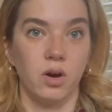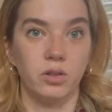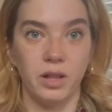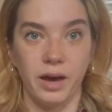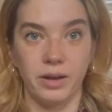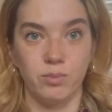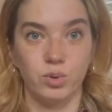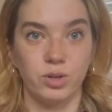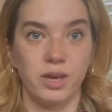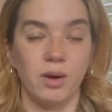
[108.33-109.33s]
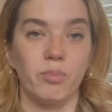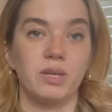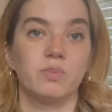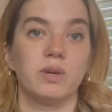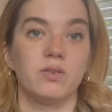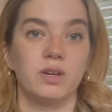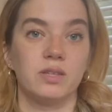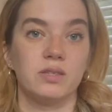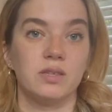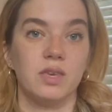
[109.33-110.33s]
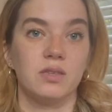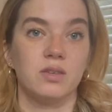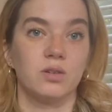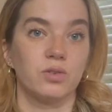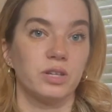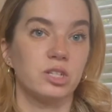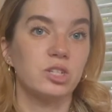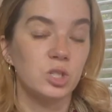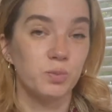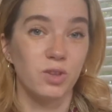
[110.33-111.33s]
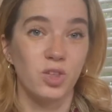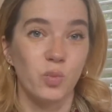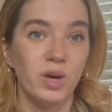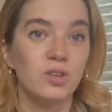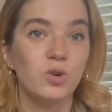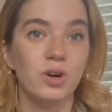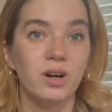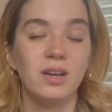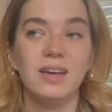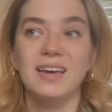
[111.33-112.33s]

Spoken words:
online bootcamp experience is your relationship with your mentor.